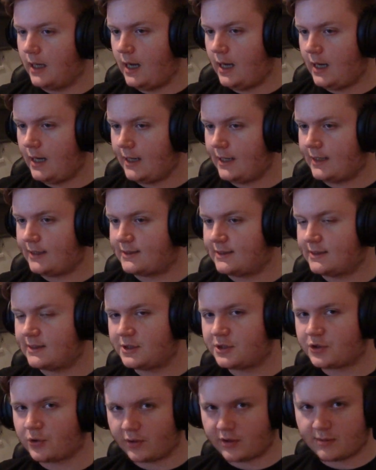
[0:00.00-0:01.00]
I
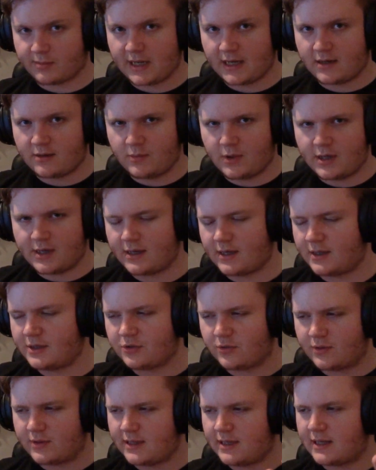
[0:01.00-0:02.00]
did enjoy the black and white. I
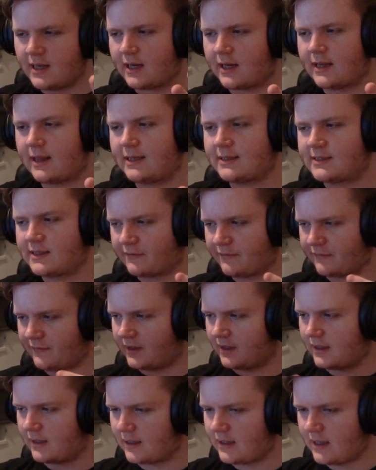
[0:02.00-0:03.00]
enjoyed the, like, classic
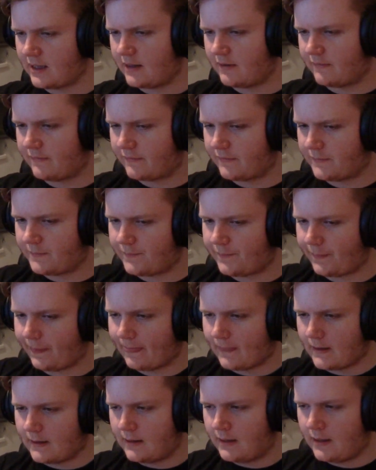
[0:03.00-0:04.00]
feel it gave.
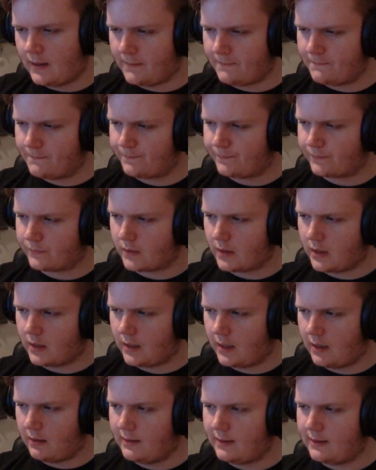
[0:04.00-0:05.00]
I
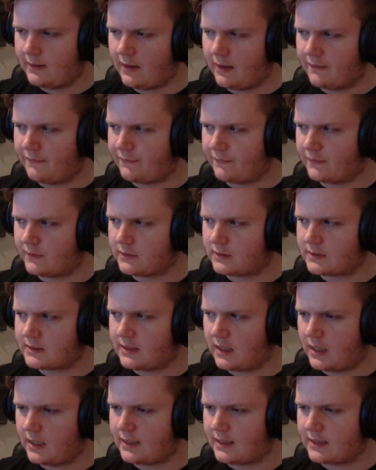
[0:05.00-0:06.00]
have
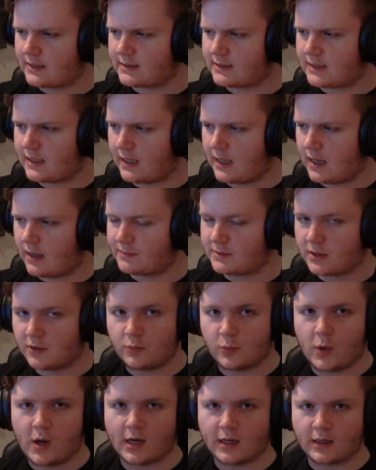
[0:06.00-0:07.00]
started editing
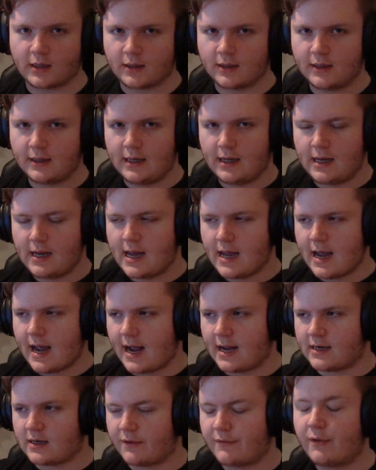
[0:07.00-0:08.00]
episode 1,
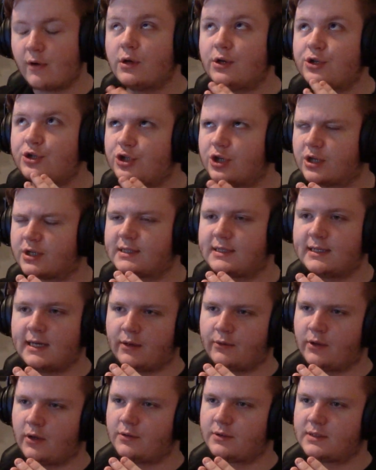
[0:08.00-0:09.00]
and I've only just
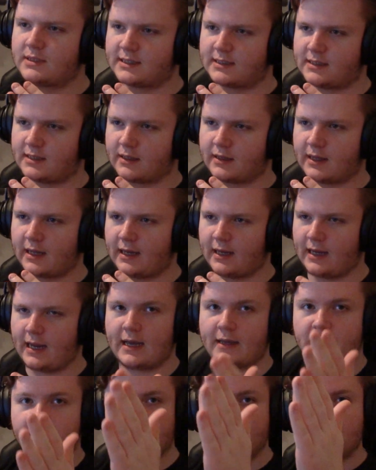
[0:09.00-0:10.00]
now noticed that they
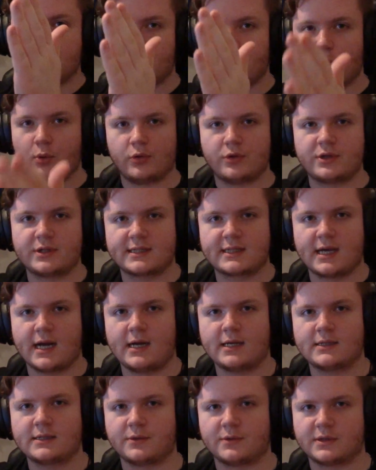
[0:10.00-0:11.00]
had the borders
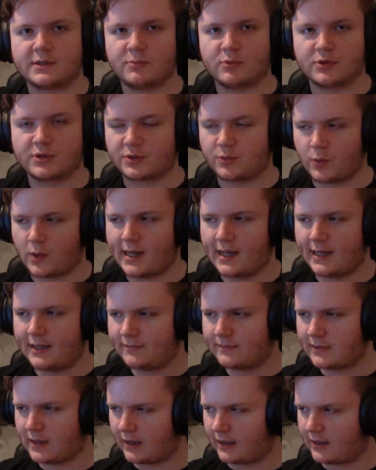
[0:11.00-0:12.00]
cut, so it's more
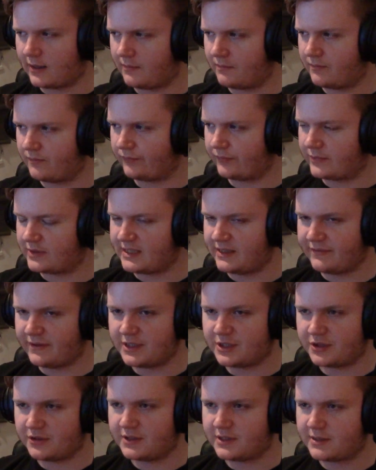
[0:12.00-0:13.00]
square, like
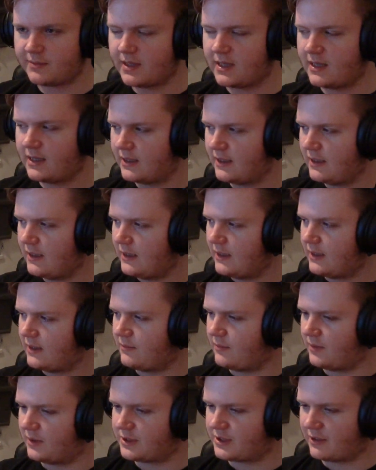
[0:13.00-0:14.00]
TVs used to be,
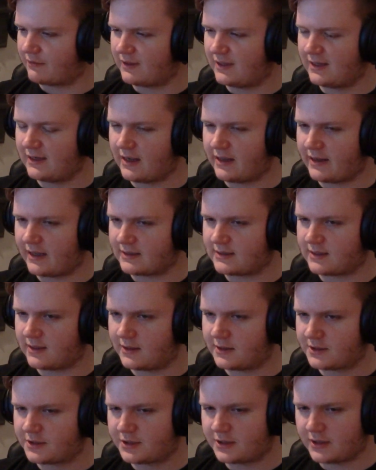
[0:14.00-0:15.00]
which I really like that
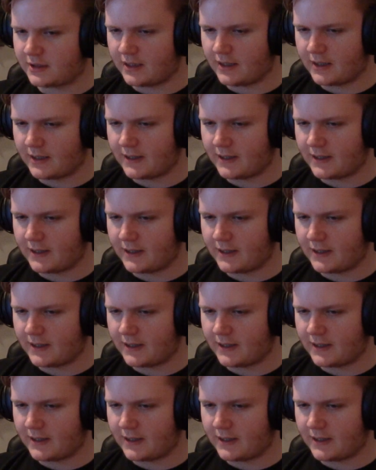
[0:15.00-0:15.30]
touch.